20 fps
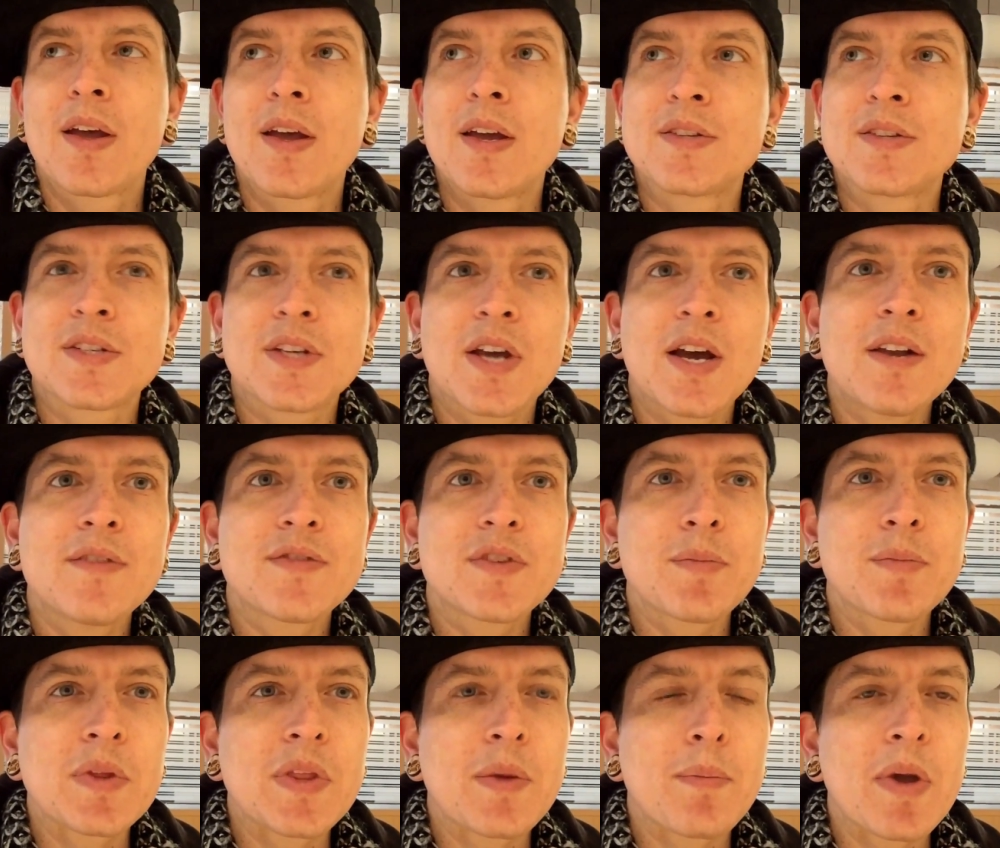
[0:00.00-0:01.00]
it's kind of
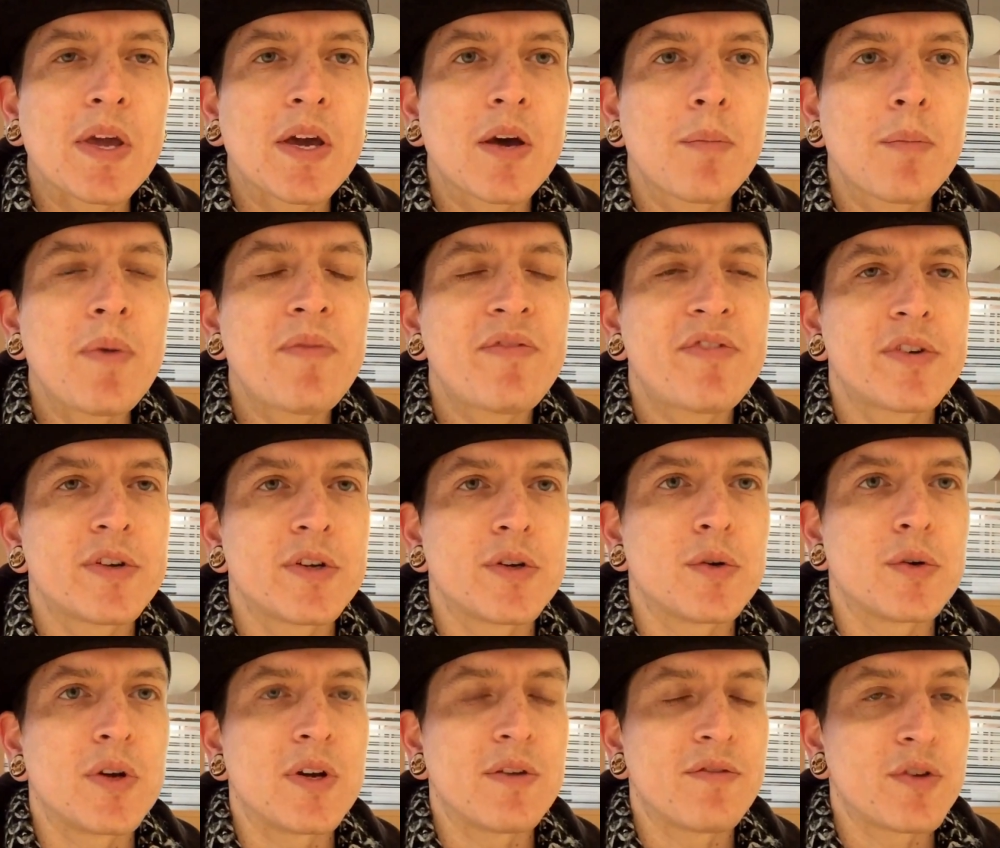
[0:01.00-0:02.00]
something that might come up for you
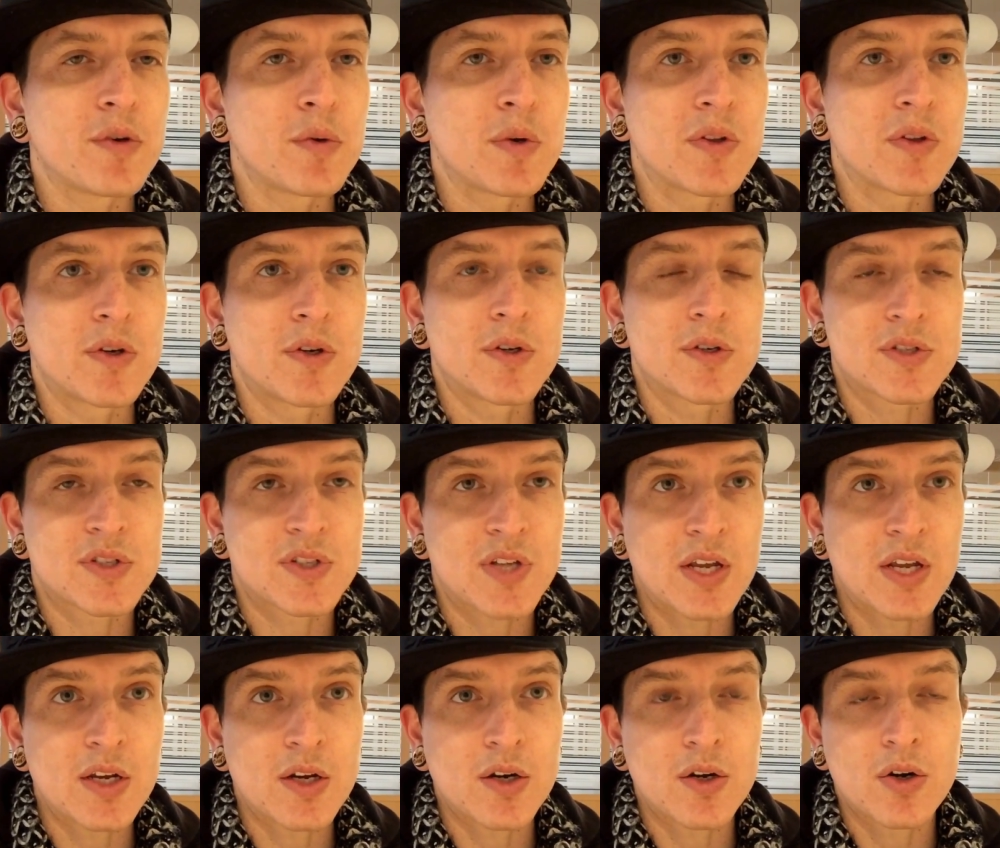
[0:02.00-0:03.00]
if you either stay
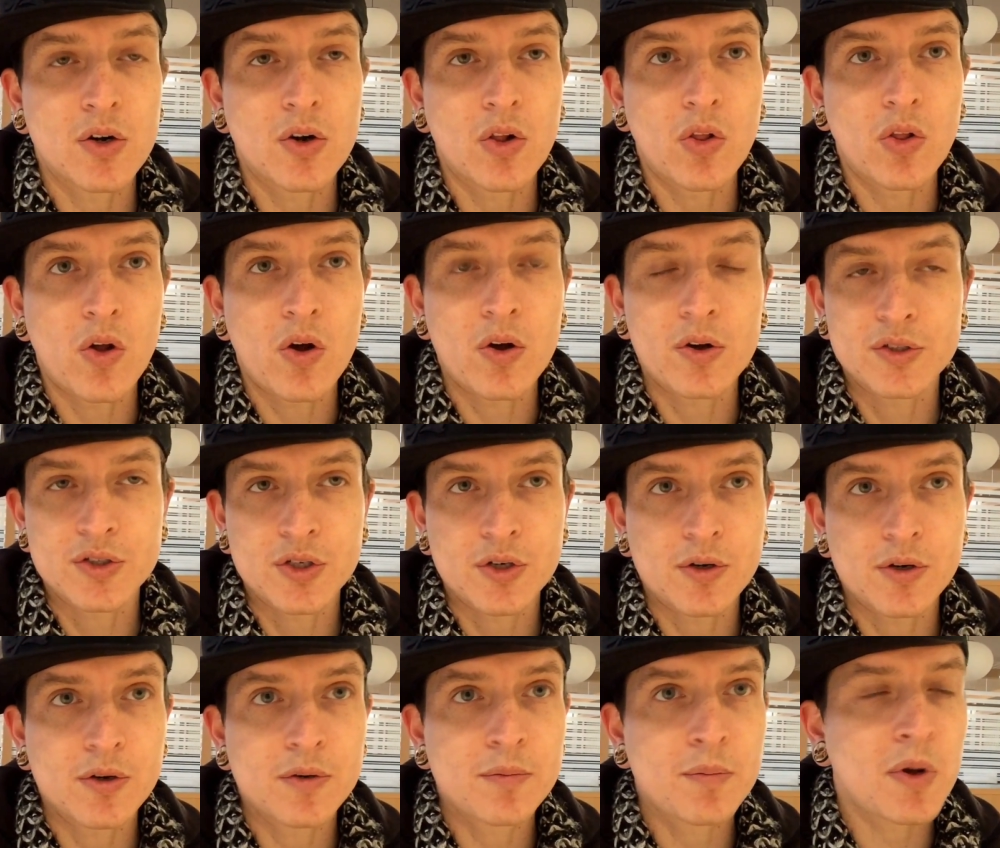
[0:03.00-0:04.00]
here long
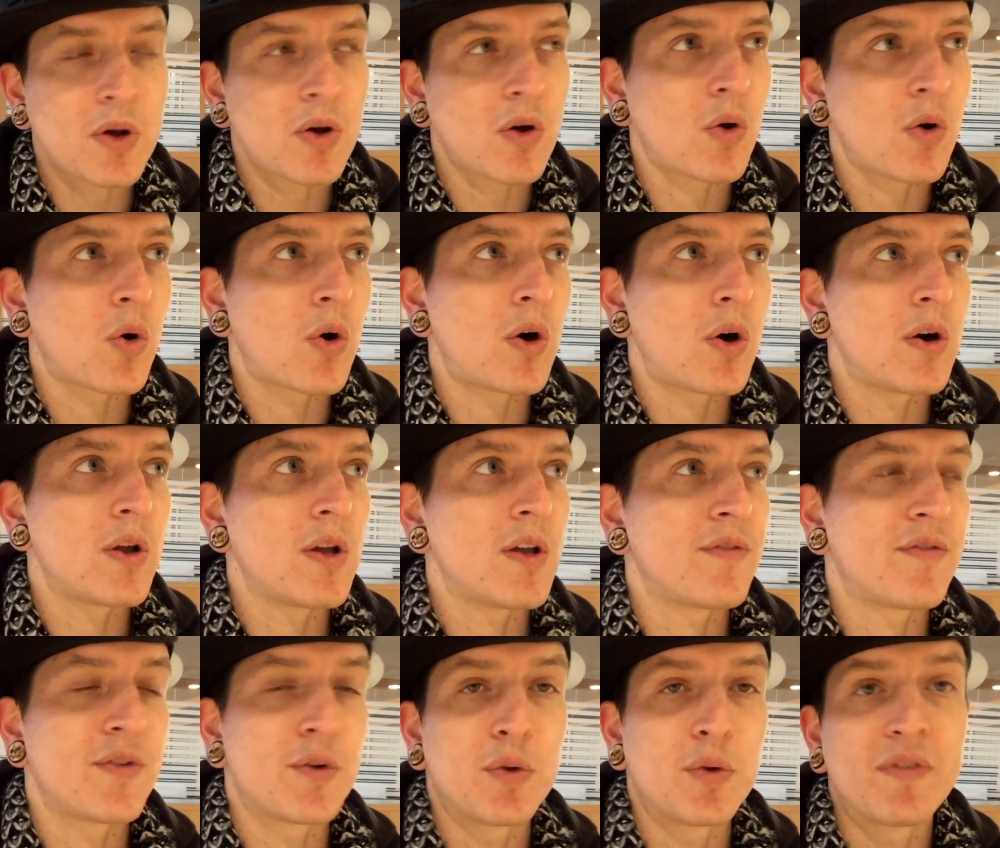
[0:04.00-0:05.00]
term or
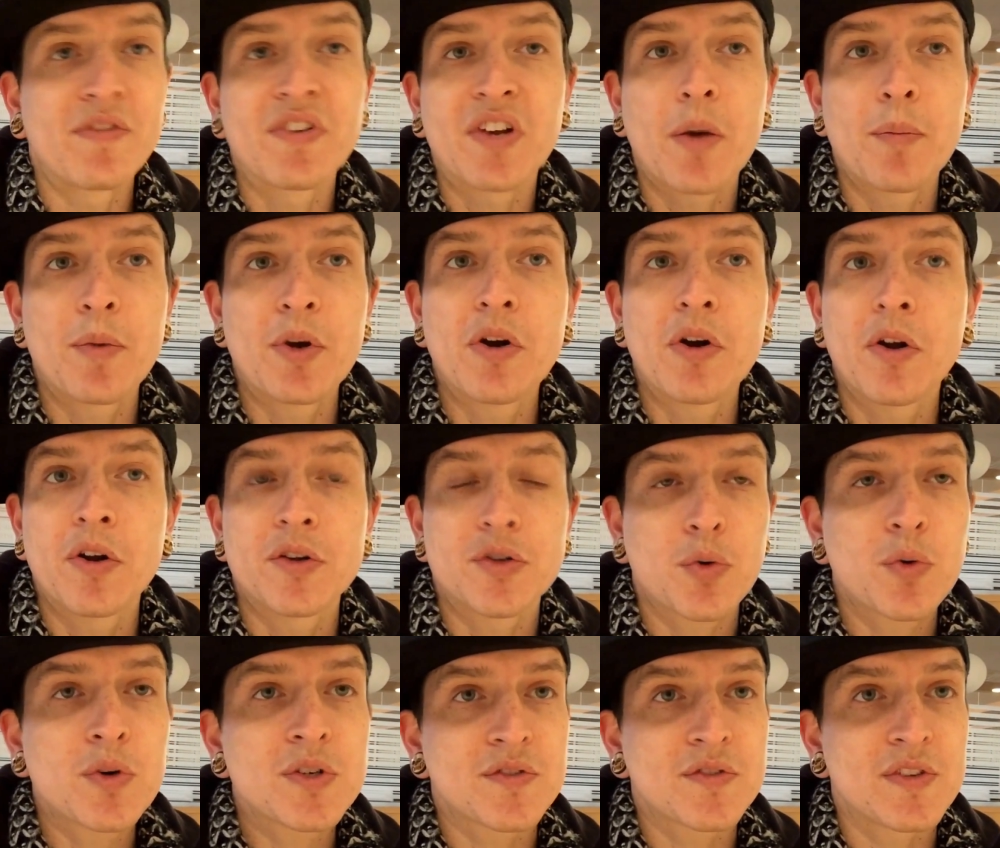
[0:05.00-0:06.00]
if you even come here on a
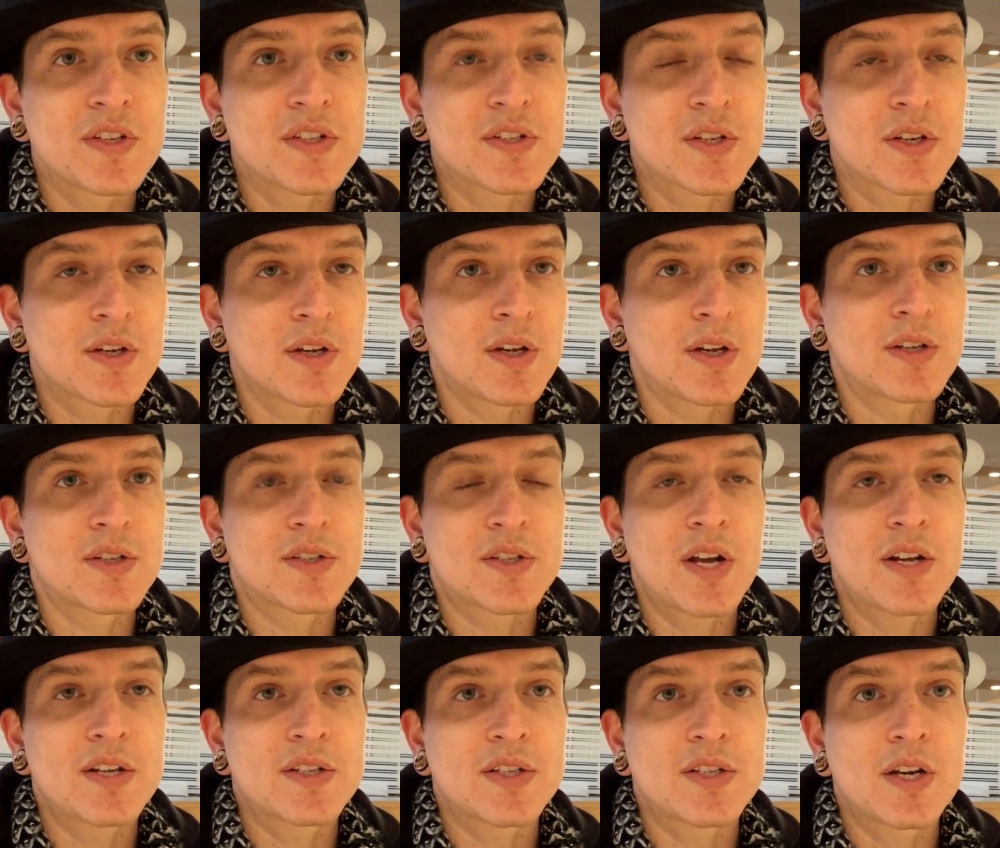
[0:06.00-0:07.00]
tourist visa and
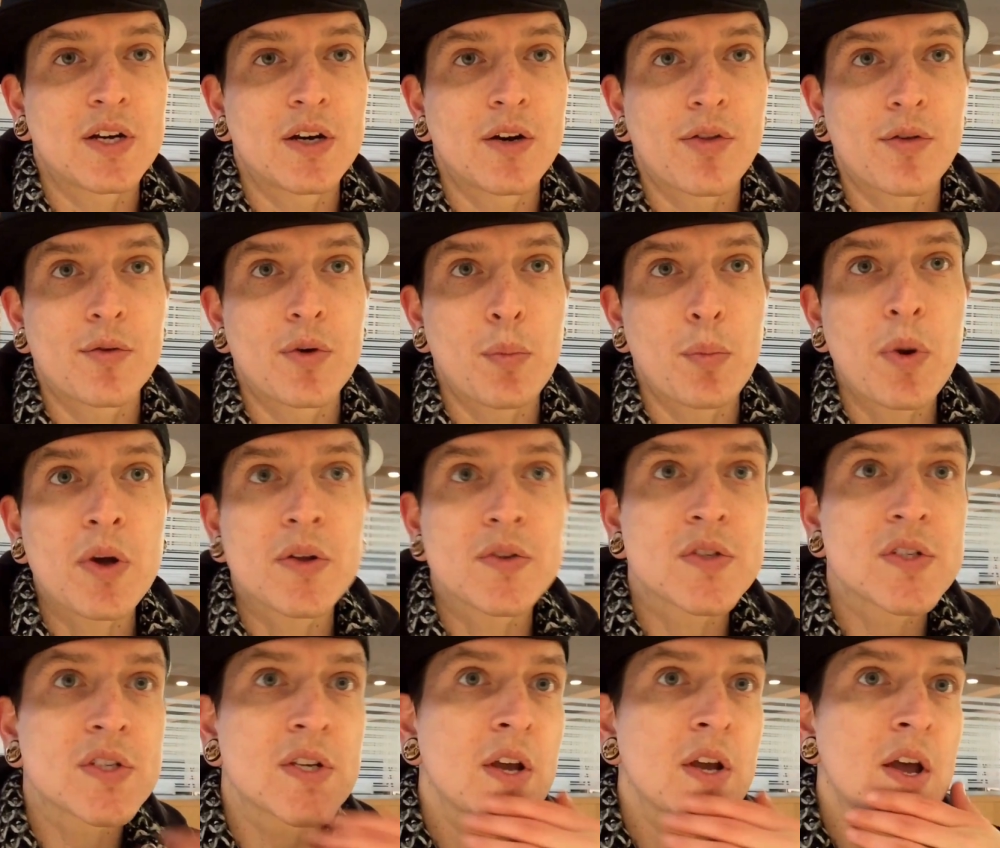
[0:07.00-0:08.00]
decide to stay here three
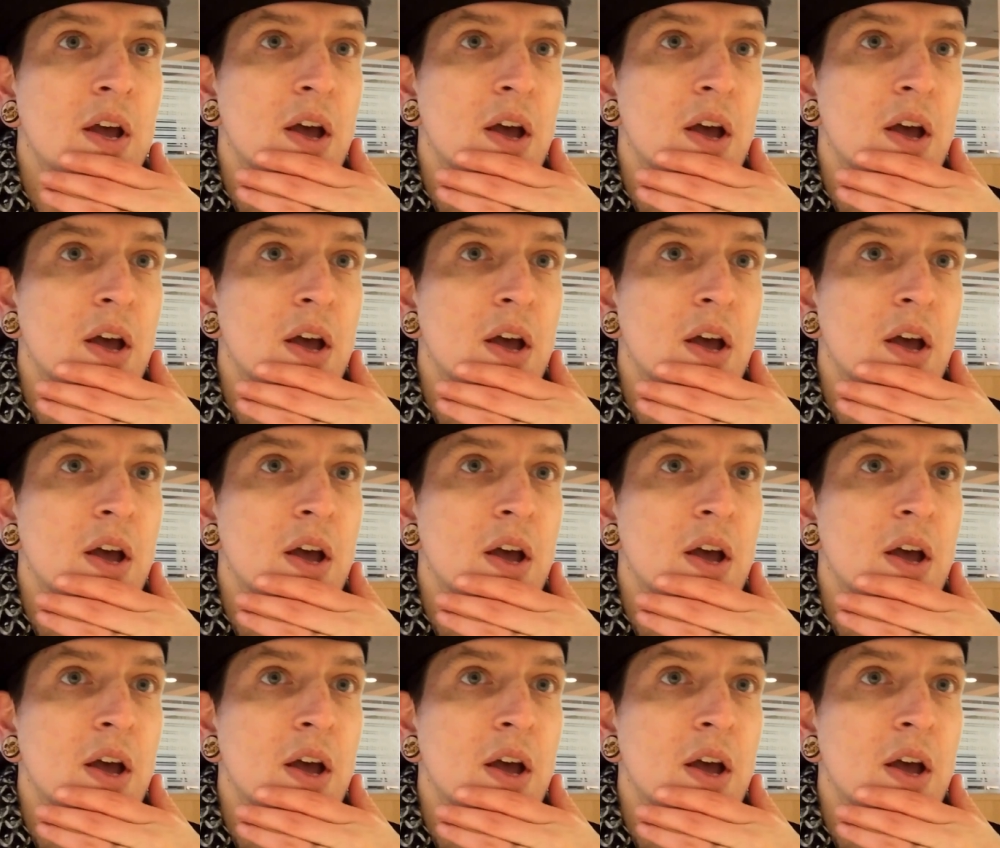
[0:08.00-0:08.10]
months,